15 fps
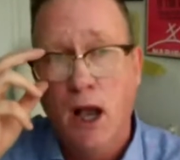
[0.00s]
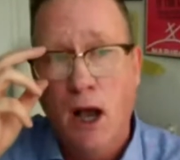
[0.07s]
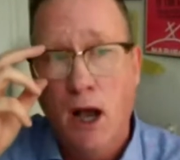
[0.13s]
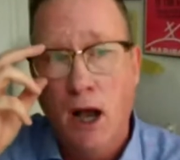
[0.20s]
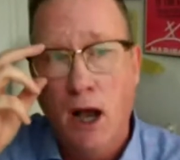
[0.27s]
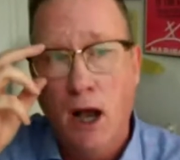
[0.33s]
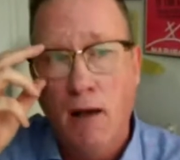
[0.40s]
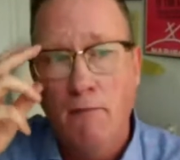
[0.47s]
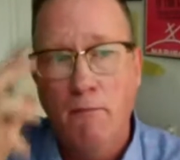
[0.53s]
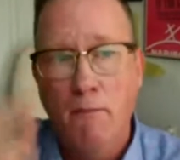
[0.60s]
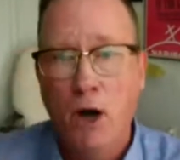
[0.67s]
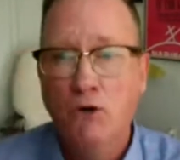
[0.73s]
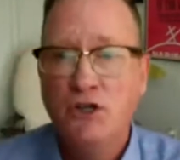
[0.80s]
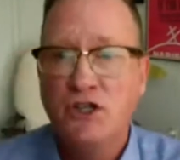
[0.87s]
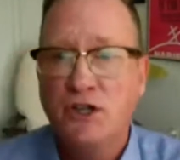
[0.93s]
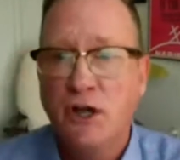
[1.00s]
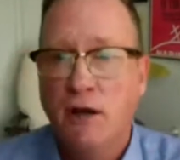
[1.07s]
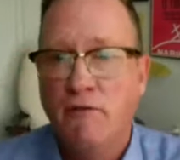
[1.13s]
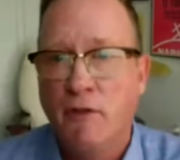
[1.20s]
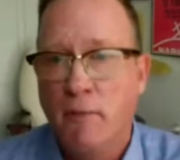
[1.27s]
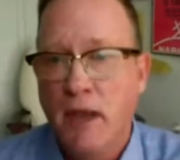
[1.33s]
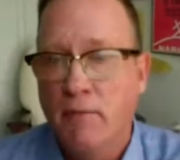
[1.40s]
uh, um, most
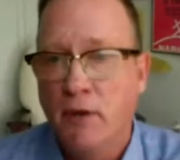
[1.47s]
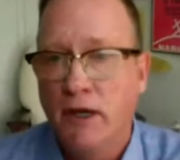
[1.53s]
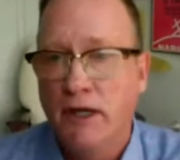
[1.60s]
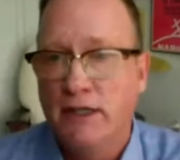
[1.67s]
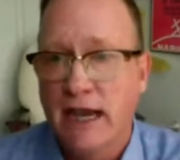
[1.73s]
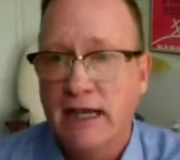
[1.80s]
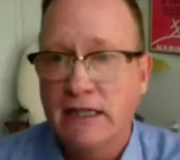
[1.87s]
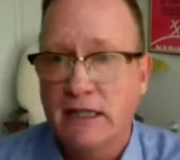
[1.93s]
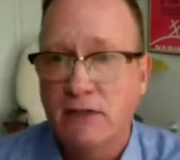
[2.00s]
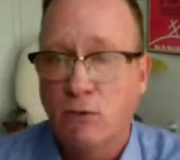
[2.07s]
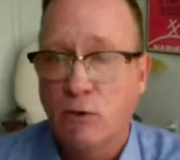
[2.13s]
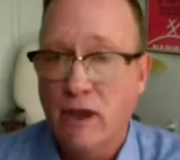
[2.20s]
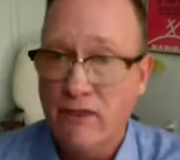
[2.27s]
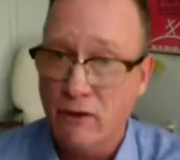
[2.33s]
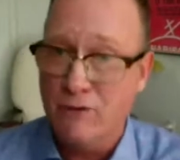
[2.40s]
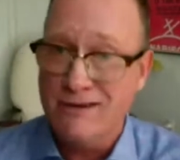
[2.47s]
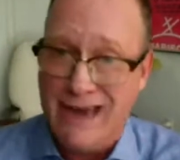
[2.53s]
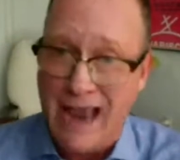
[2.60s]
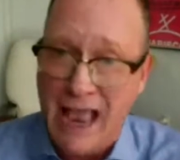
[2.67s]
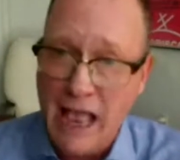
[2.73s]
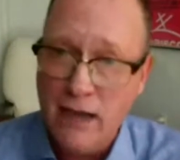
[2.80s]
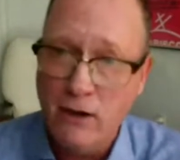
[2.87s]
of the people in Texas were either
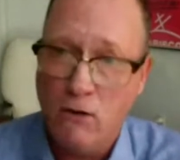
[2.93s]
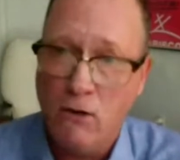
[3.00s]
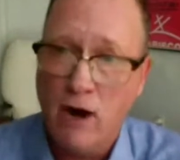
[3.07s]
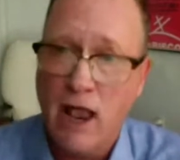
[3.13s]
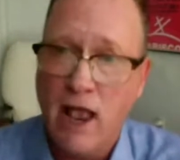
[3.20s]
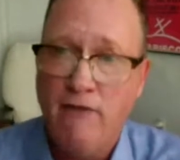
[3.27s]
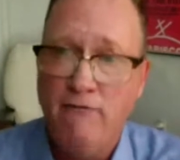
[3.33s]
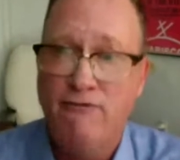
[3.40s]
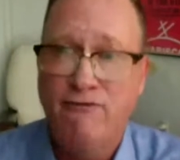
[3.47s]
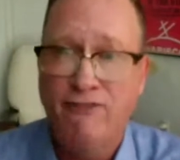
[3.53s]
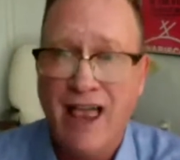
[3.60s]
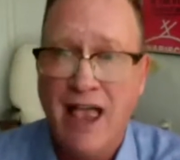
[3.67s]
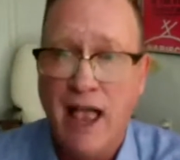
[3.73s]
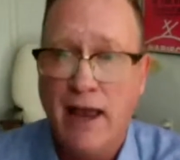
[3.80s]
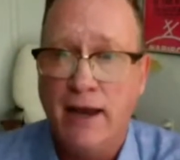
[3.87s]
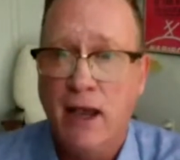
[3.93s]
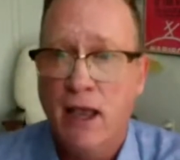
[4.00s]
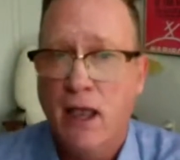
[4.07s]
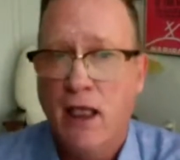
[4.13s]
dead or had fled.